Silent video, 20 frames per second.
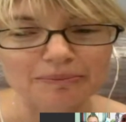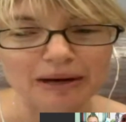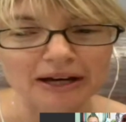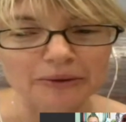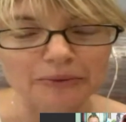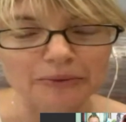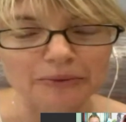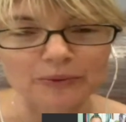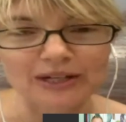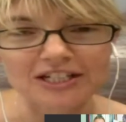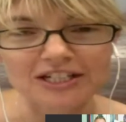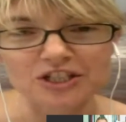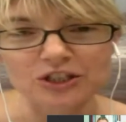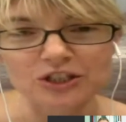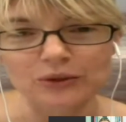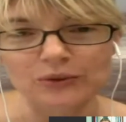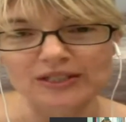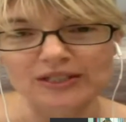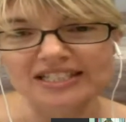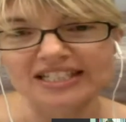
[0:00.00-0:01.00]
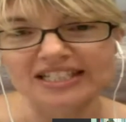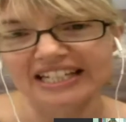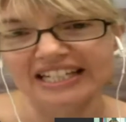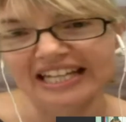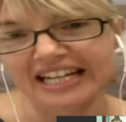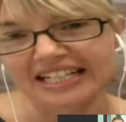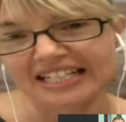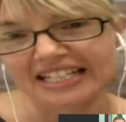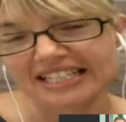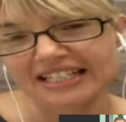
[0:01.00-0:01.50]
of what we do is
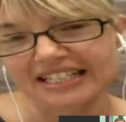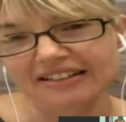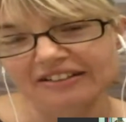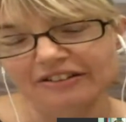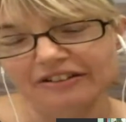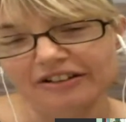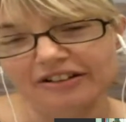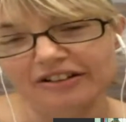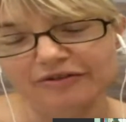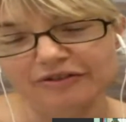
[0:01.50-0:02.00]
connecting